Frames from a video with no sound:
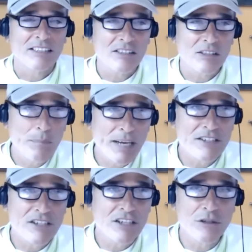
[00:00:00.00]

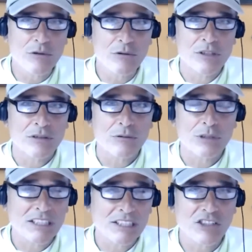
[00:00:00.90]
Speak to
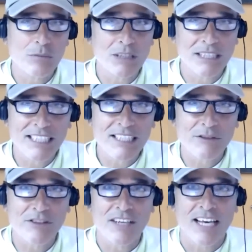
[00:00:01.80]
religious
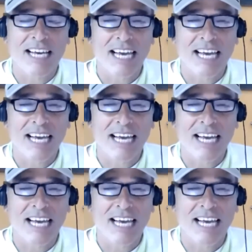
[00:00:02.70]
beliefs